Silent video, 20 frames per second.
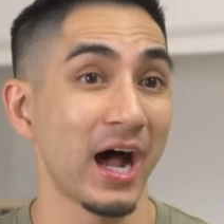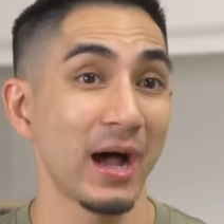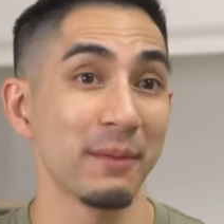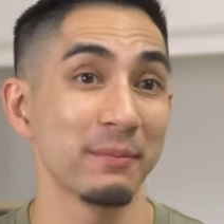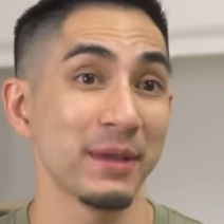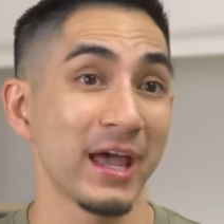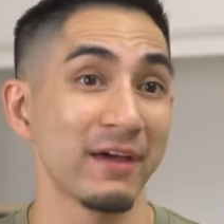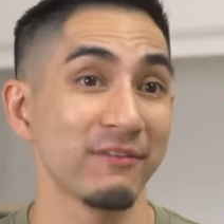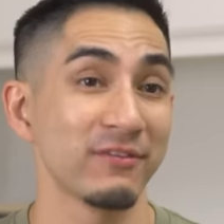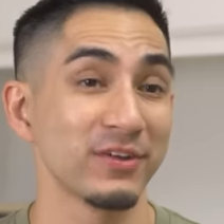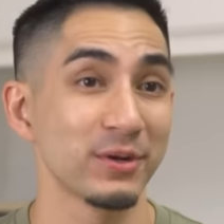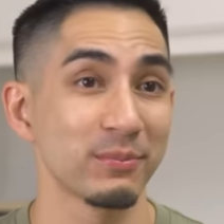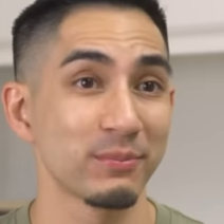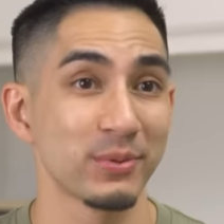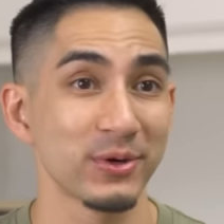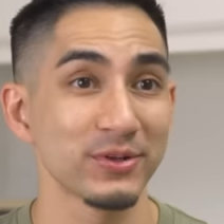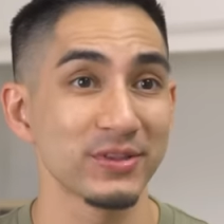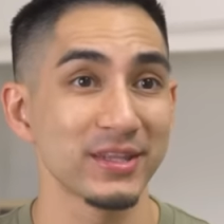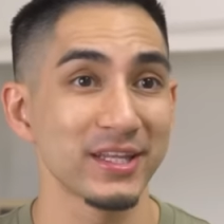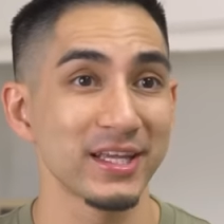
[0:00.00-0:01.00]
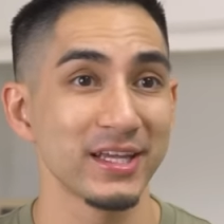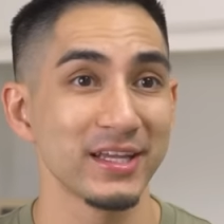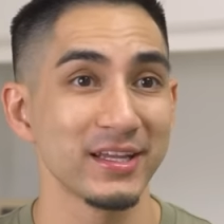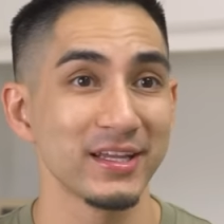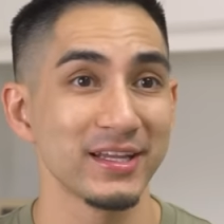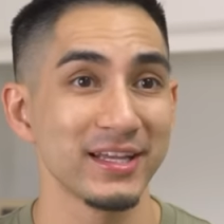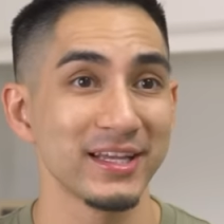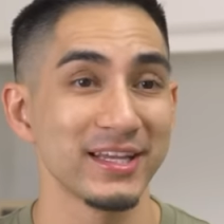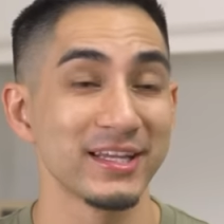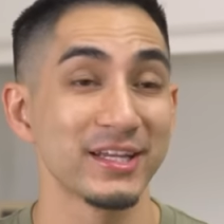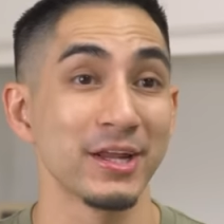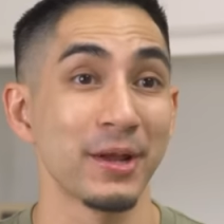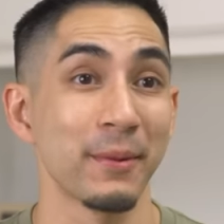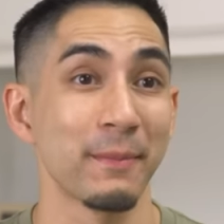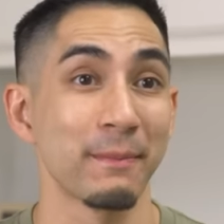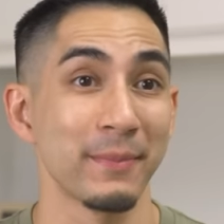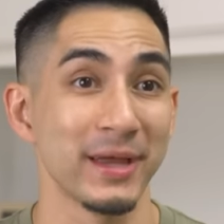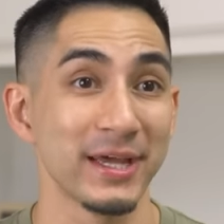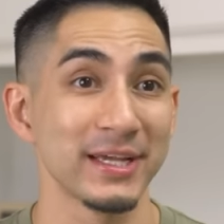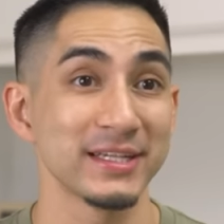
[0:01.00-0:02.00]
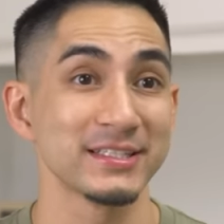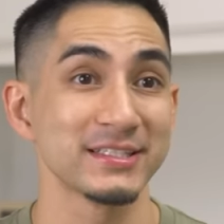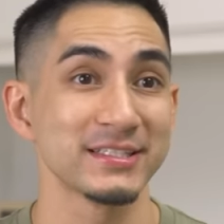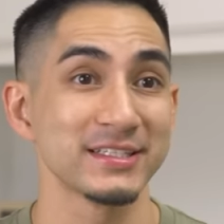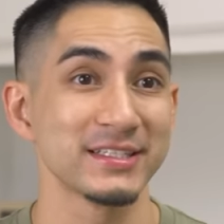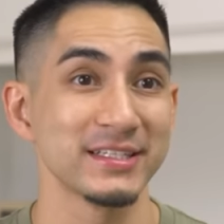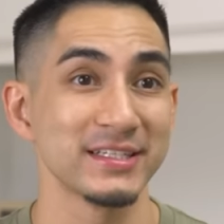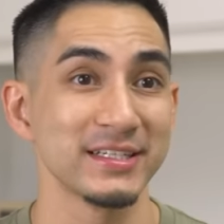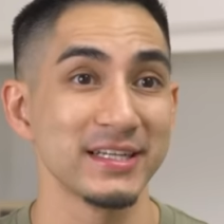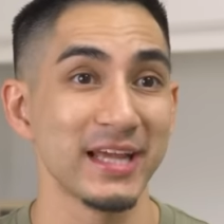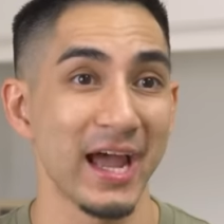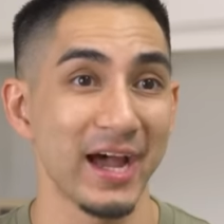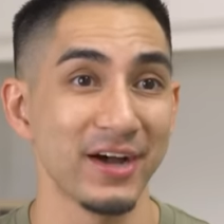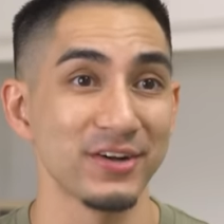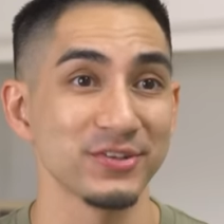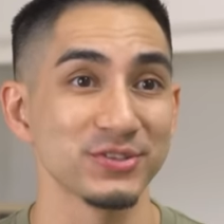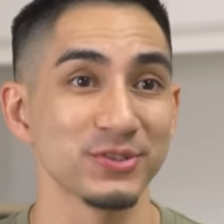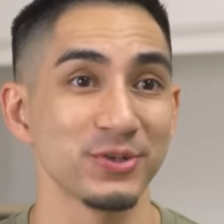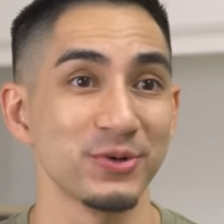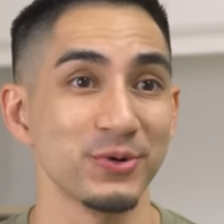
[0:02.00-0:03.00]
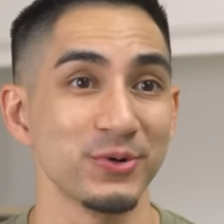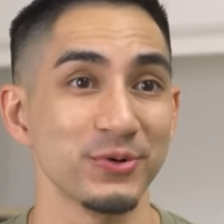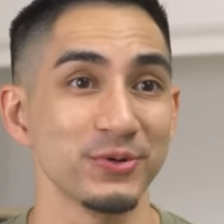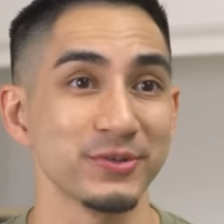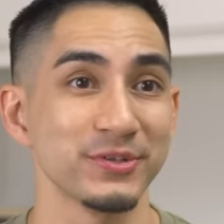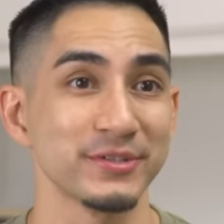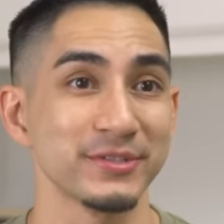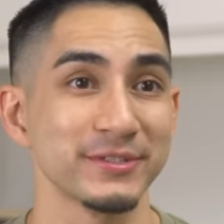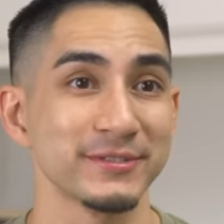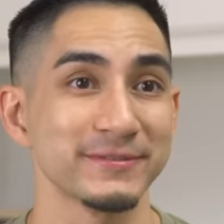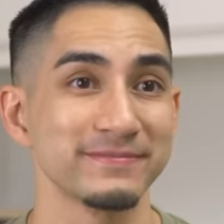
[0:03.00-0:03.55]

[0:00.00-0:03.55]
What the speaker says: I'm having a birthday in a Mexican household.